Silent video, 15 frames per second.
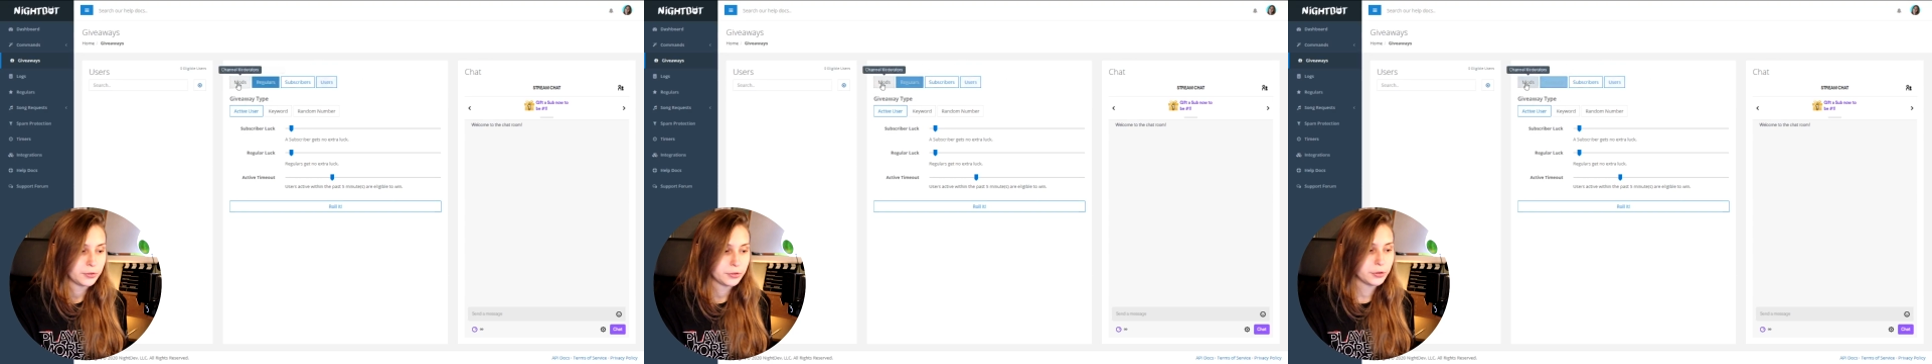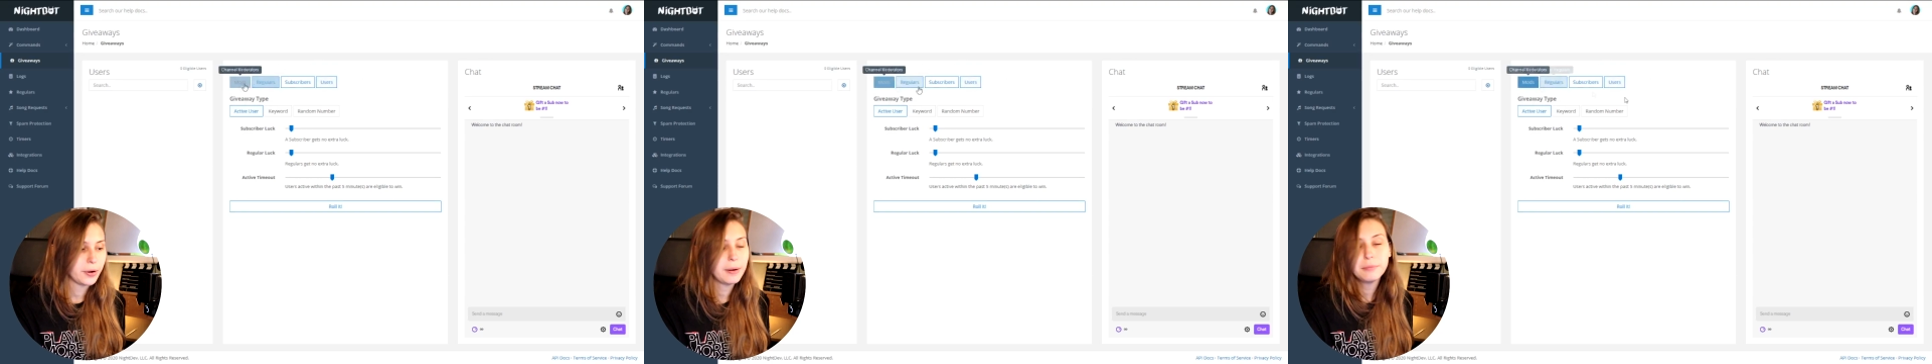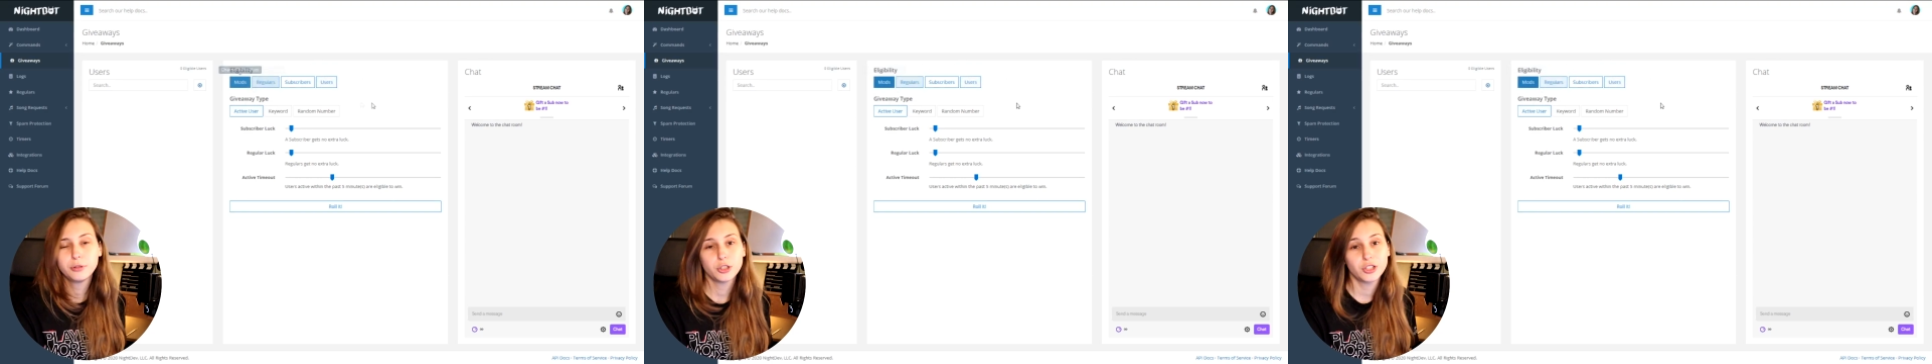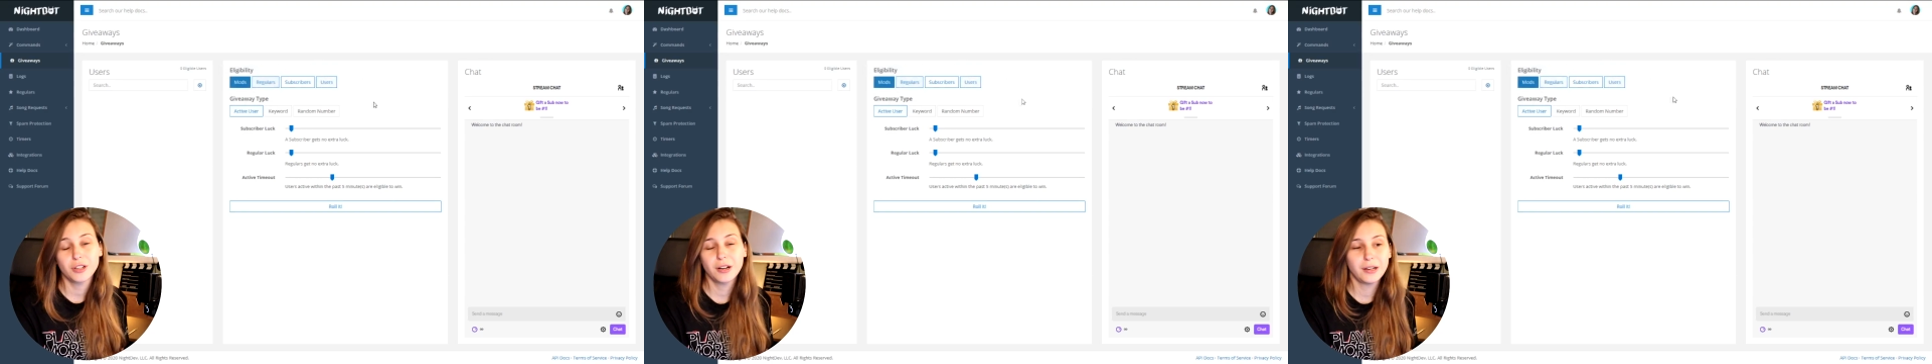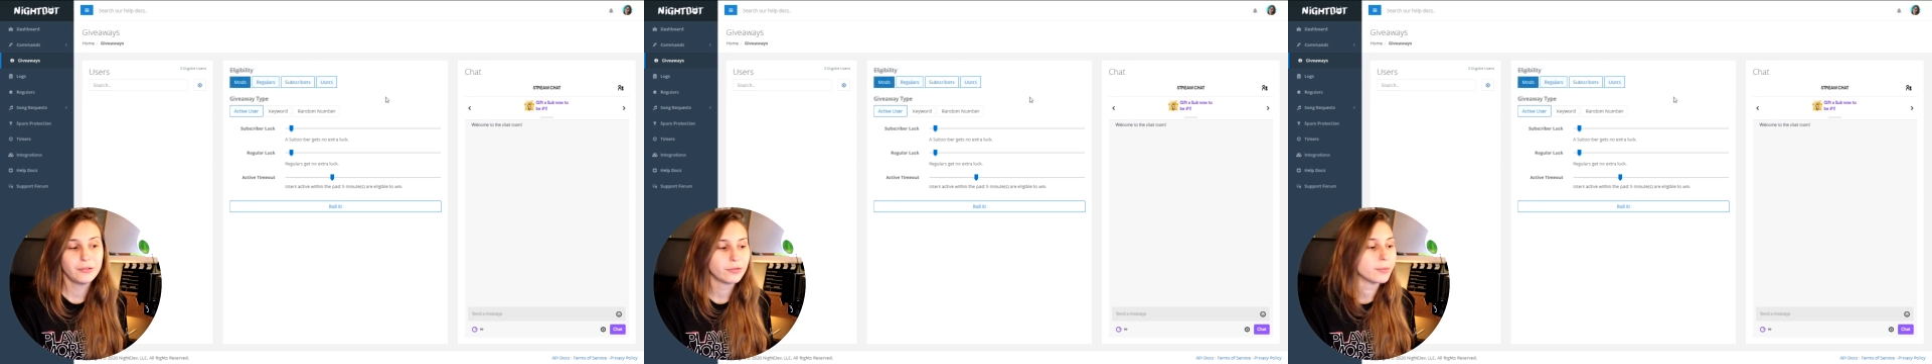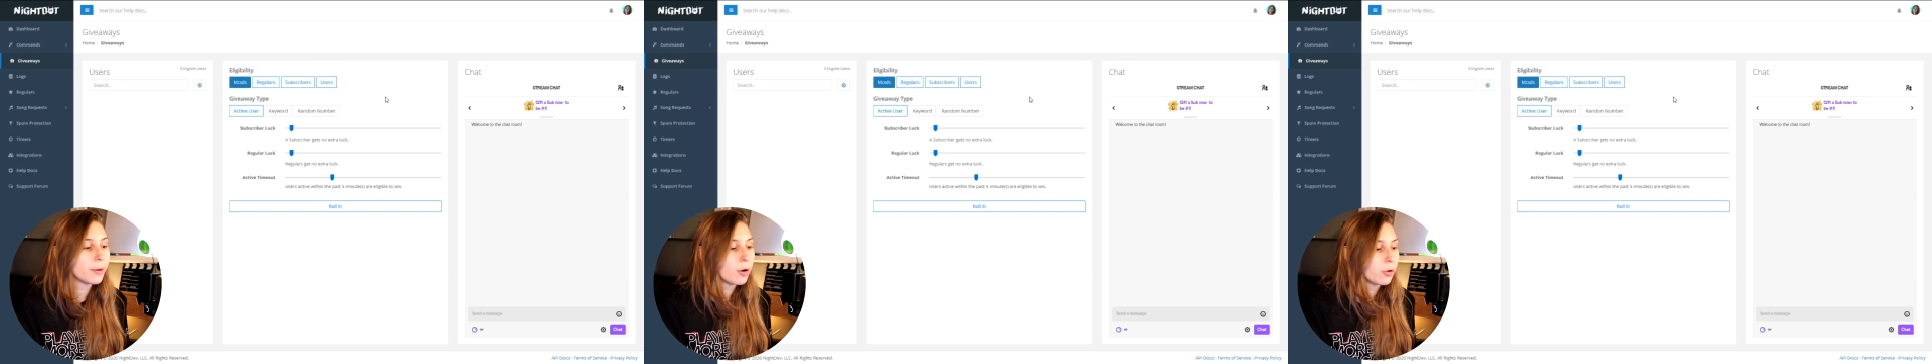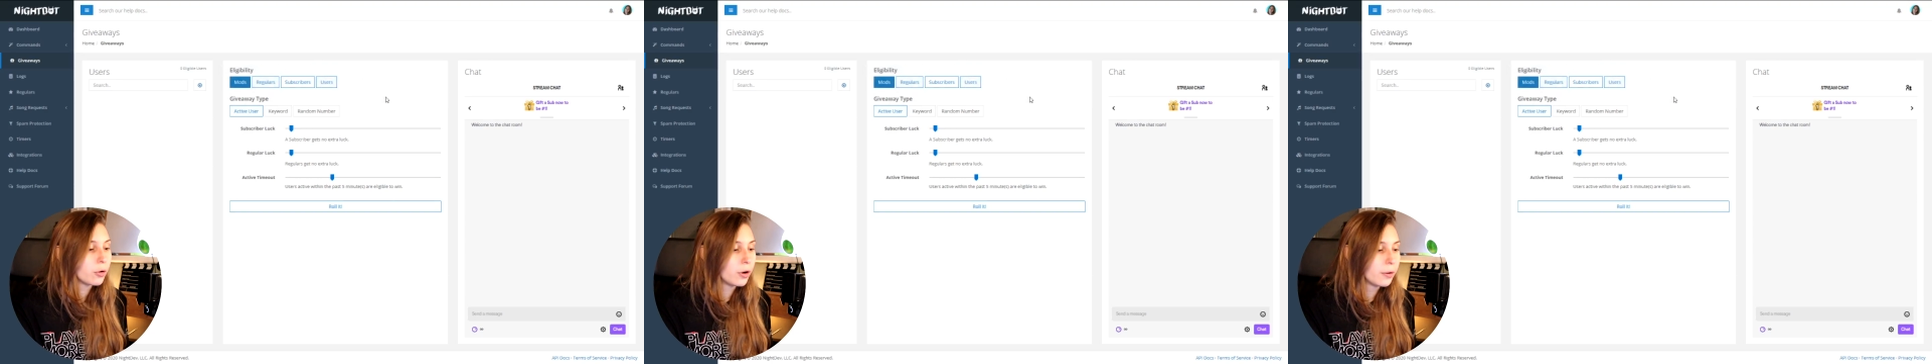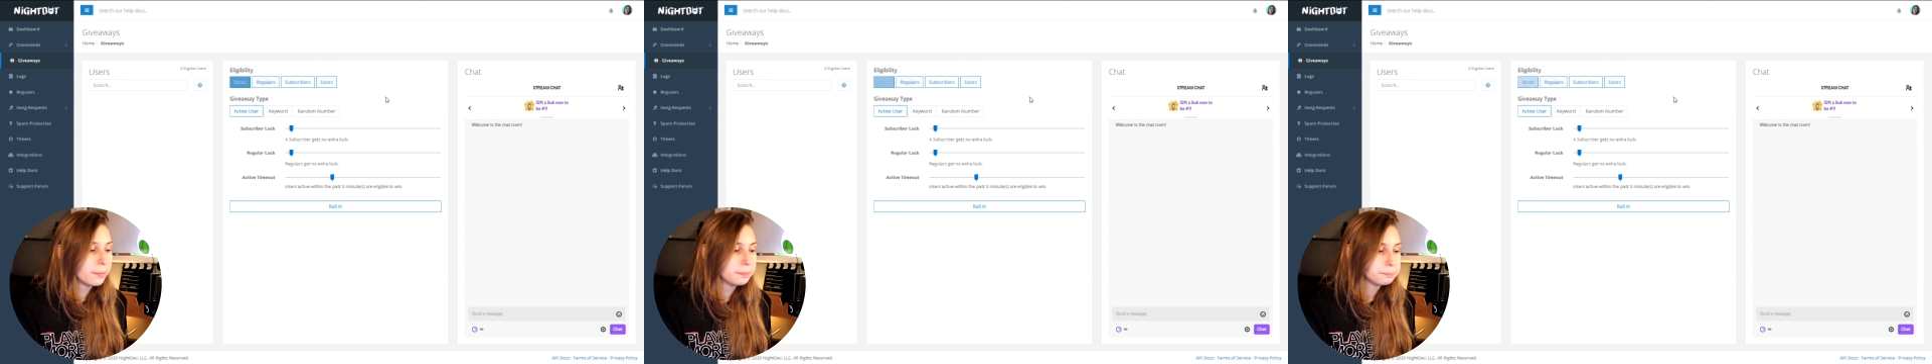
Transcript: So I'm just gonna leave them all on.